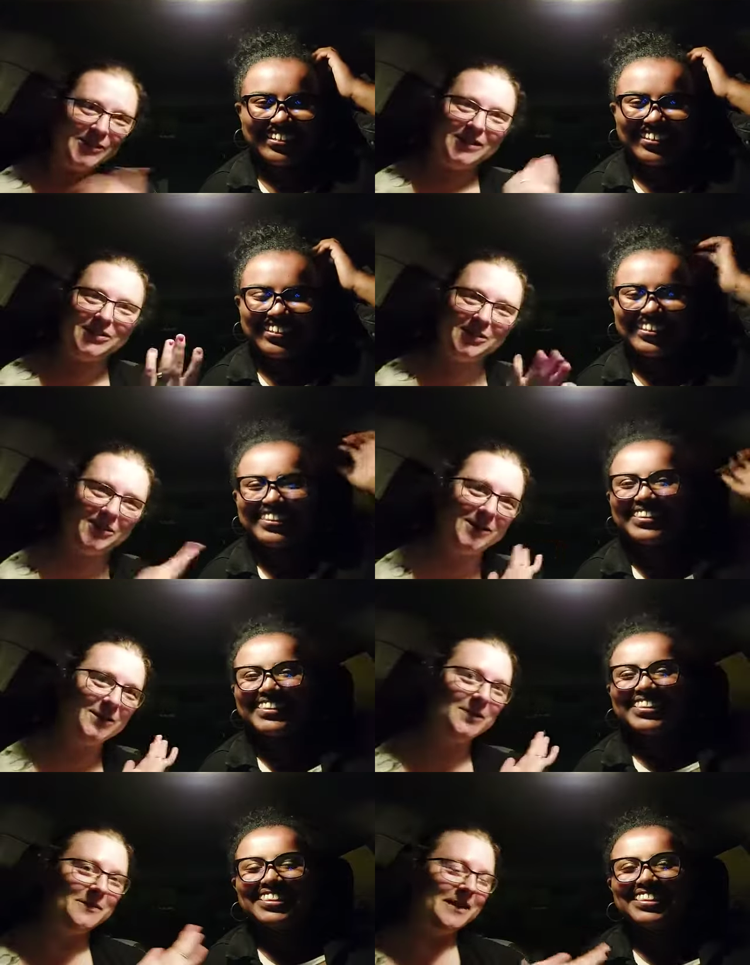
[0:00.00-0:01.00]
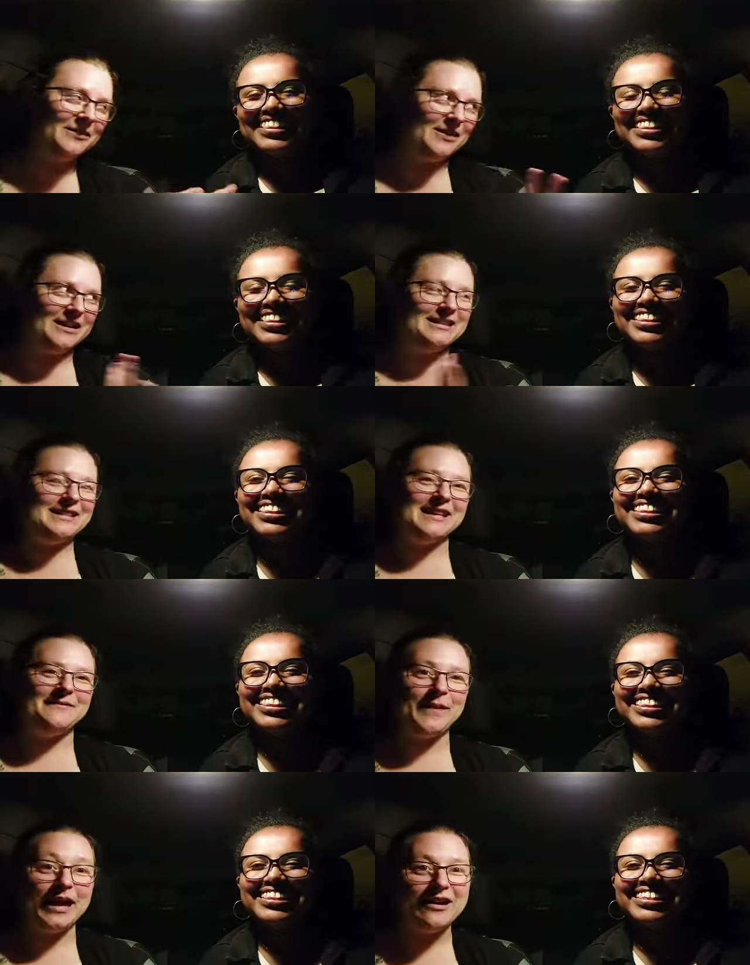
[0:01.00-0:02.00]
Speaker 1: to introduce you to my friend
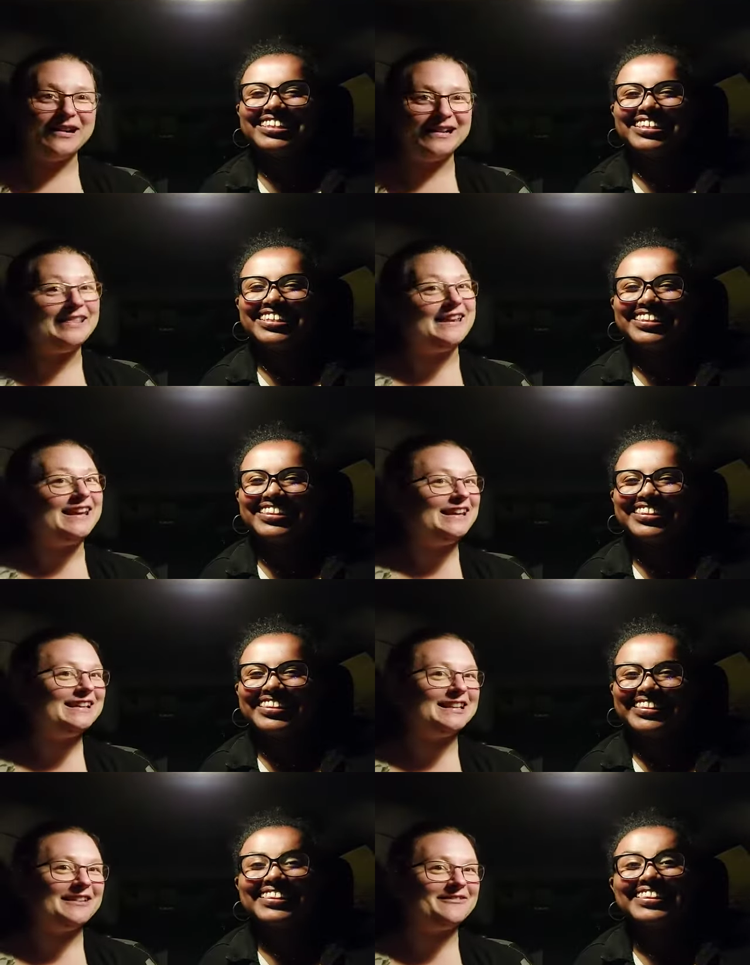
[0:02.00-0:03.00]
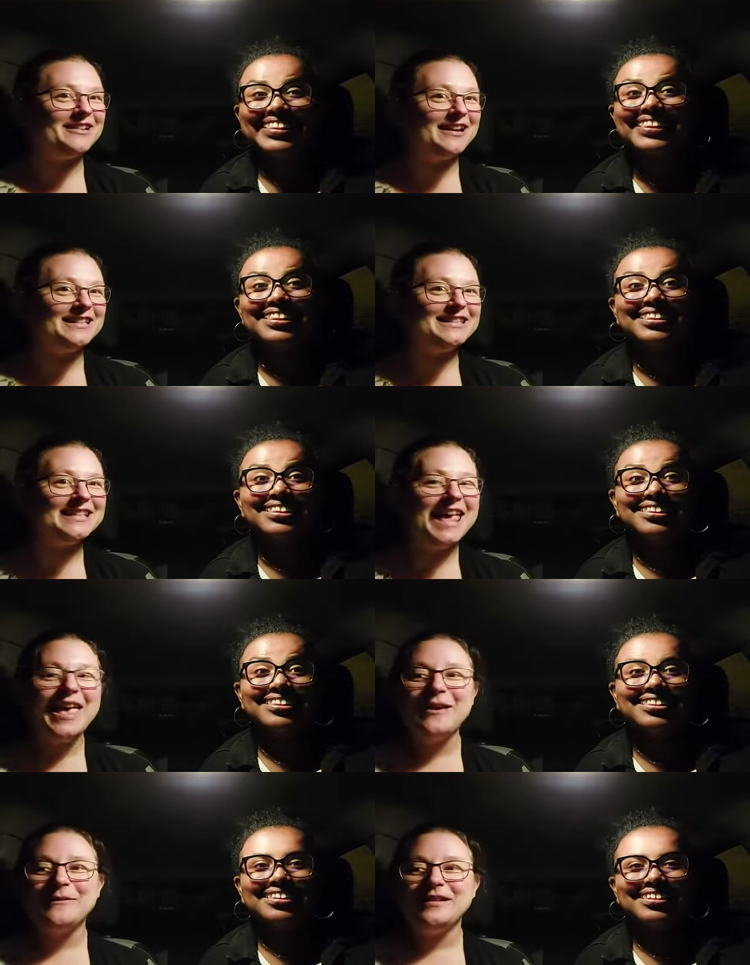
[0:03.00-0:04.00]
and my colleague, Nafkot.
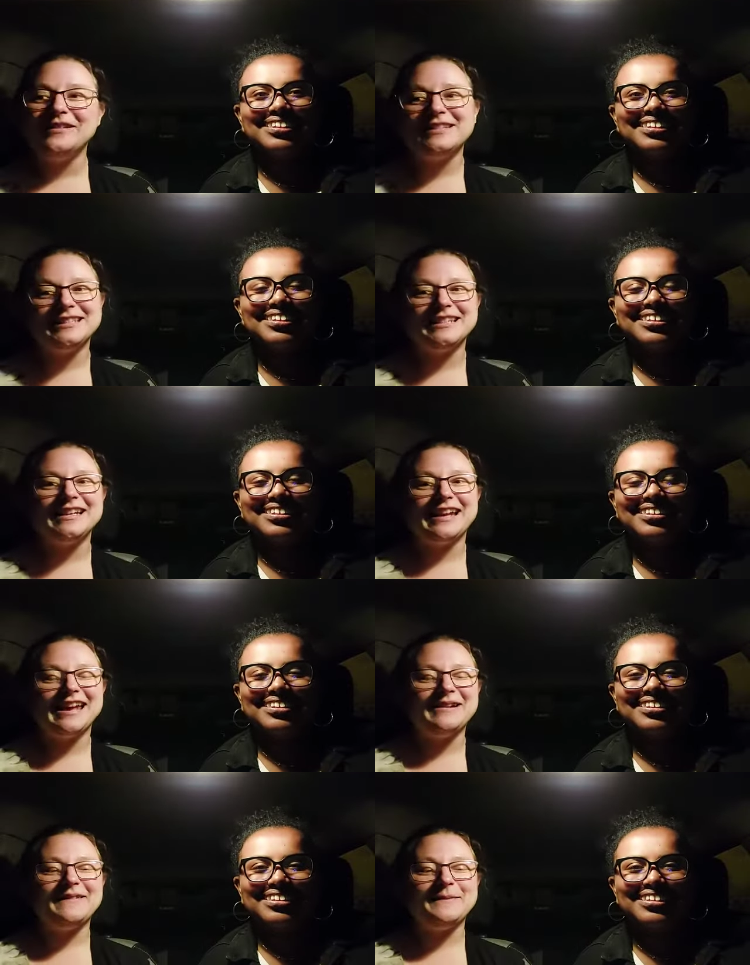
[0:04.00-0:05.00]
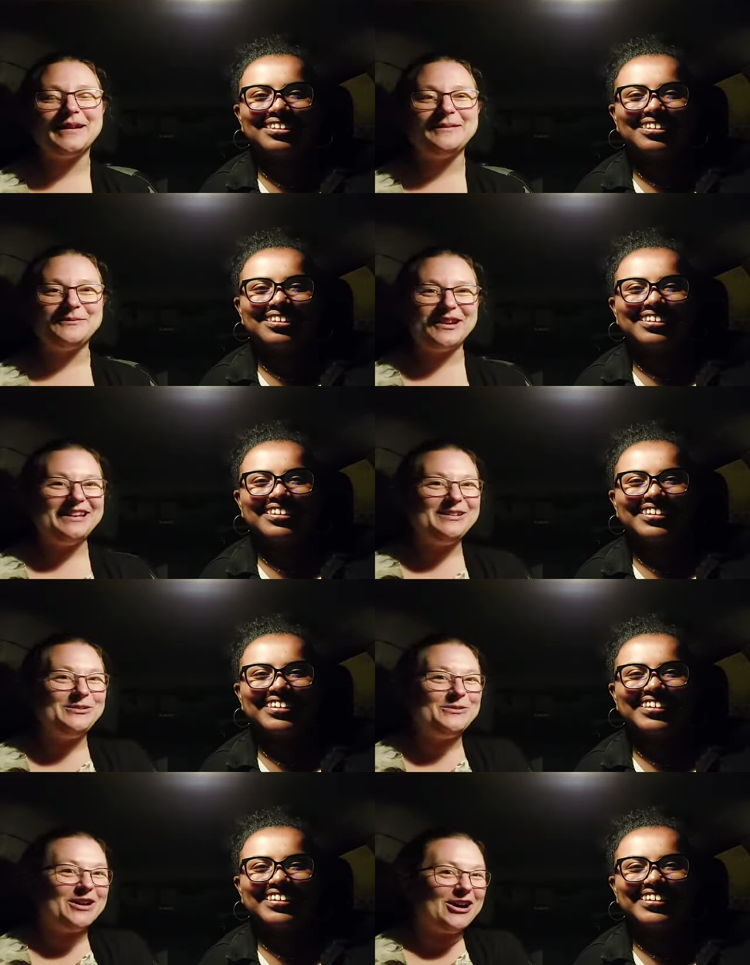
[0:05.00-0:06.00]
We are sitting in my brand
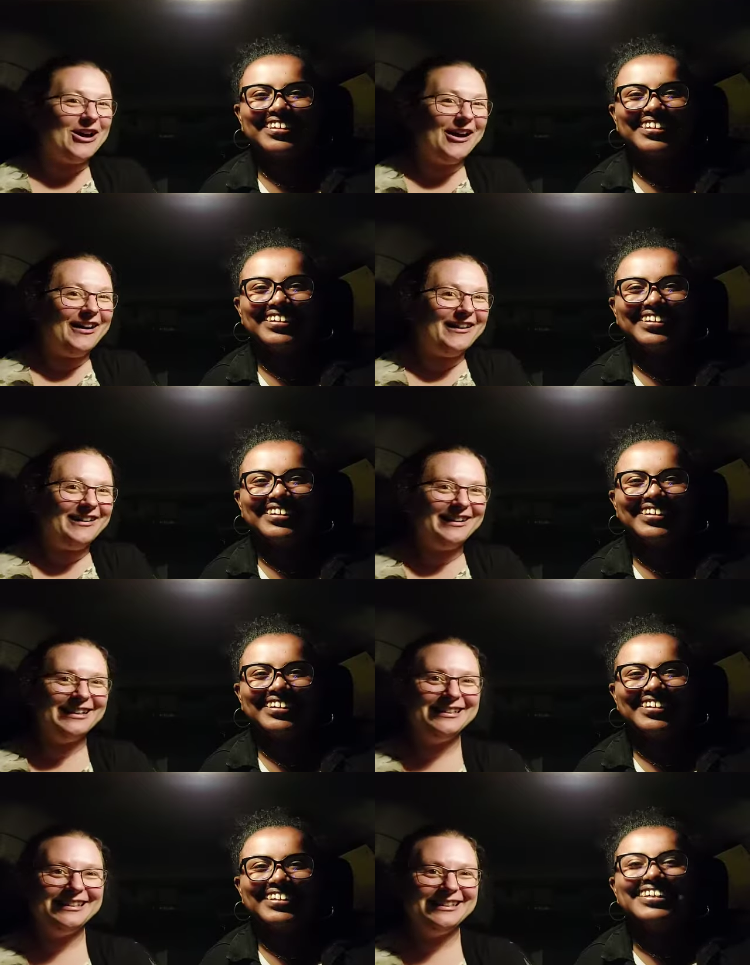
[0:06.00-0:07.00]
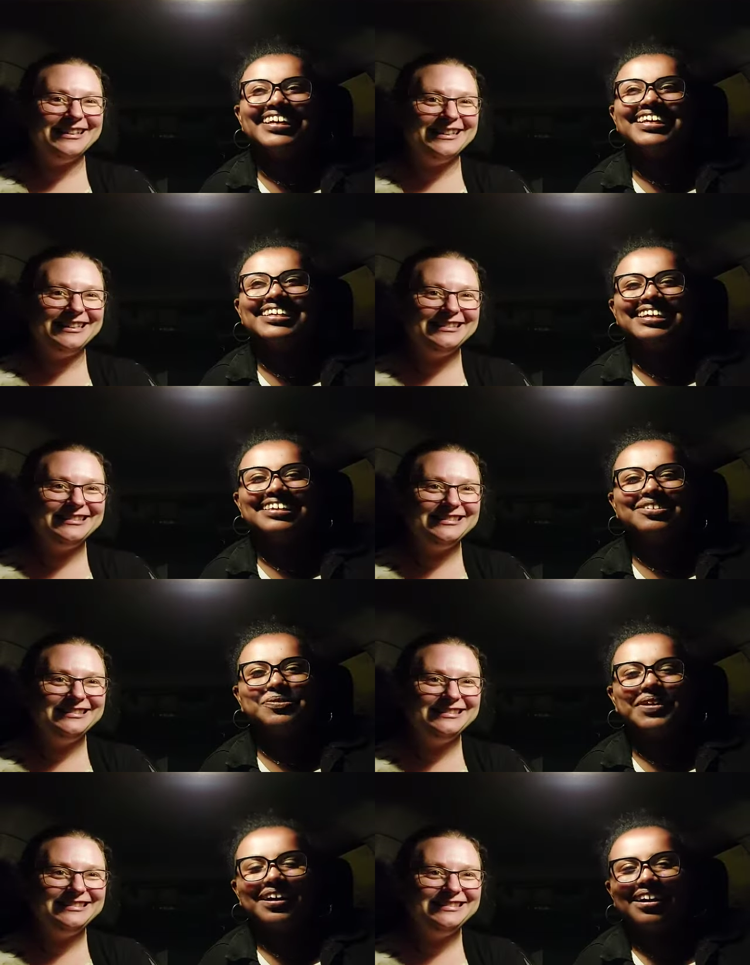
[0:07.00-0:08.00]
Speaker 2: new car. Yes,
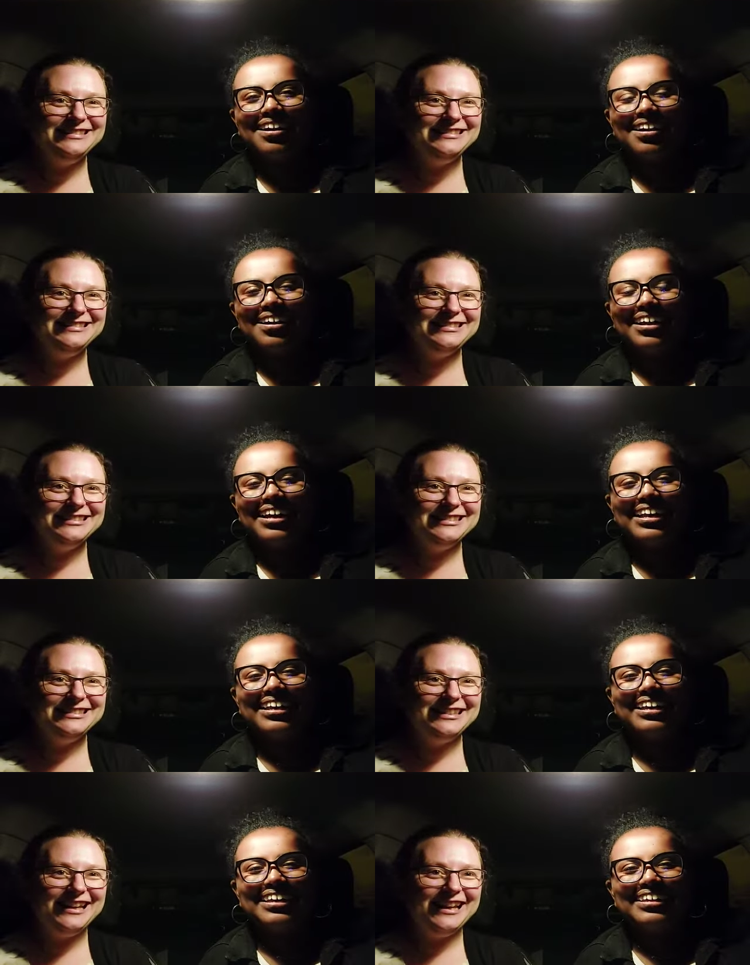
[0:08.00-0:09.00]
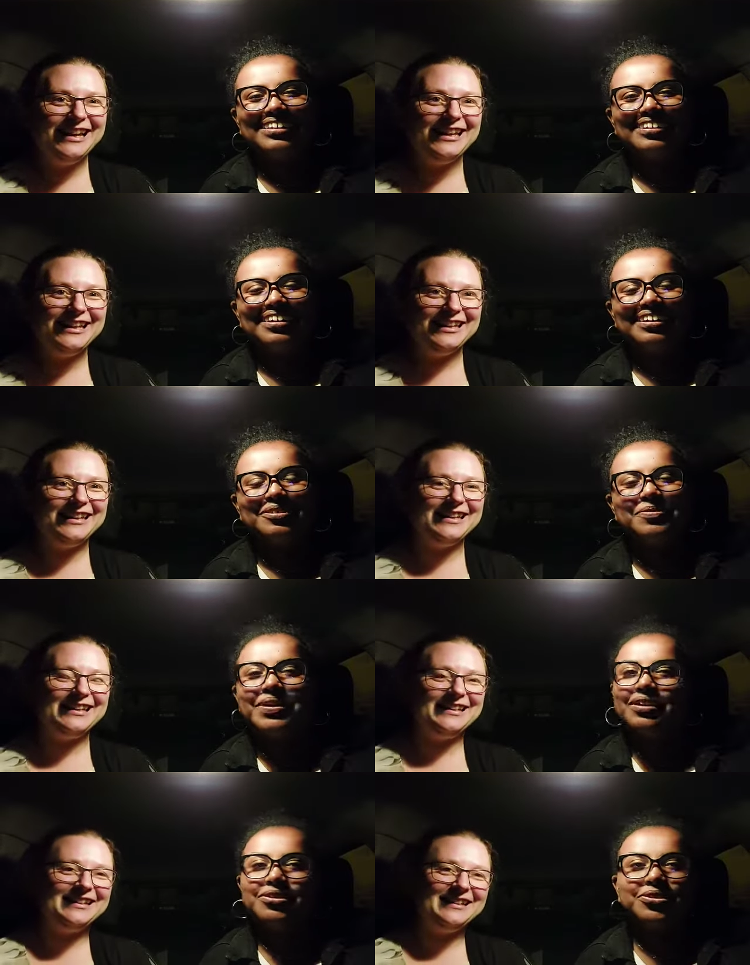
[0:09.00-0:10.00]
we are, and uh,
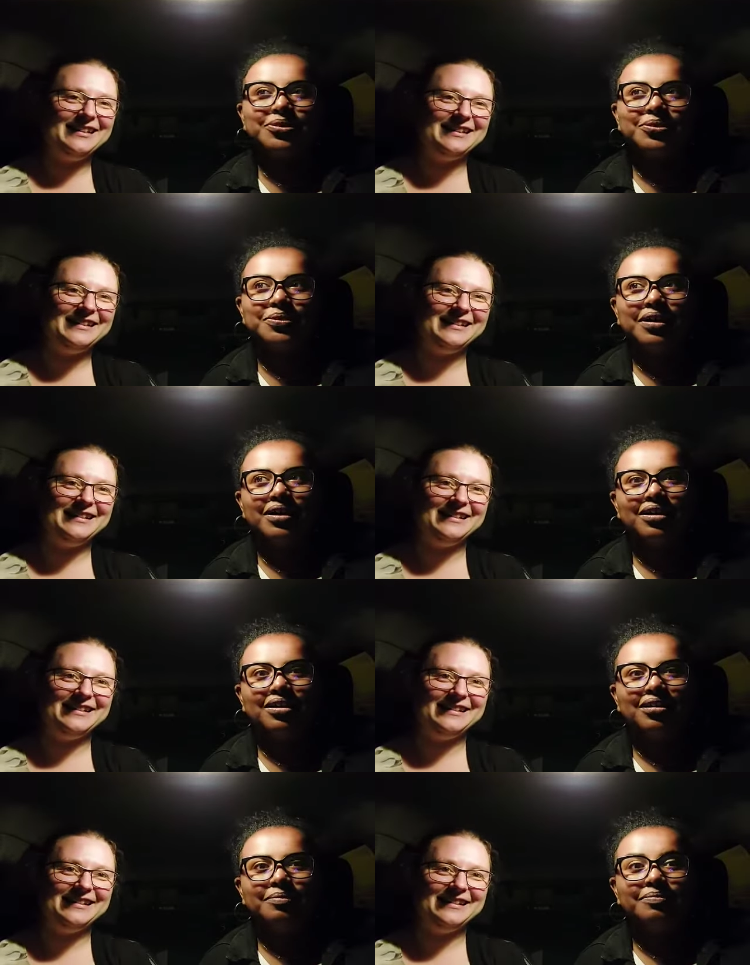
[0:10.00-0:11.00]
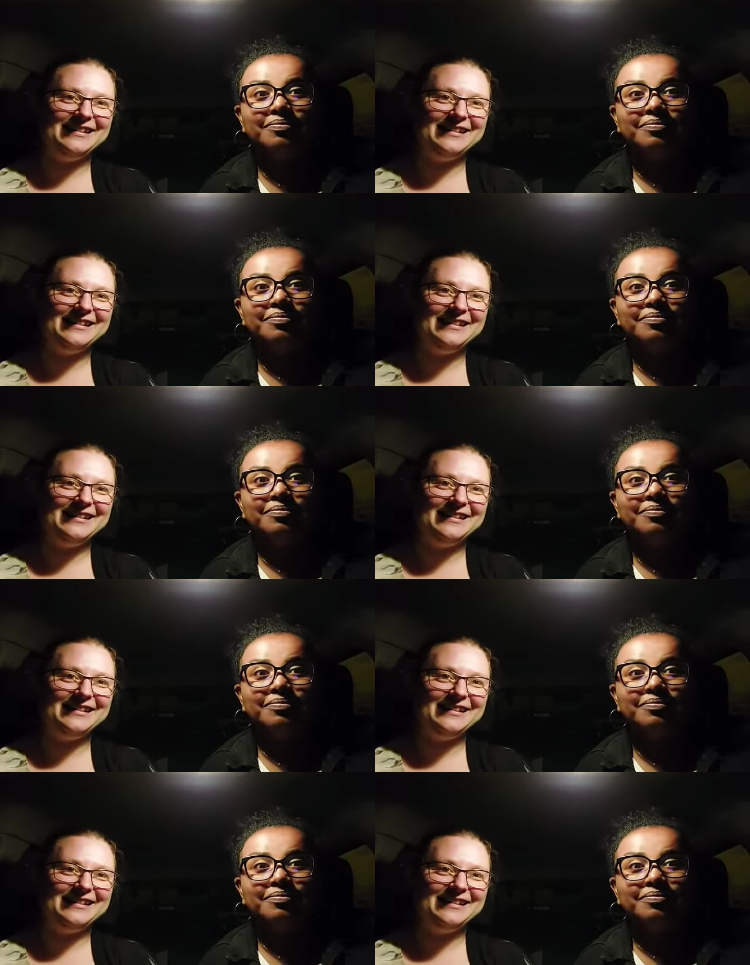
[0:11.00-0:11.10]
we are so uh,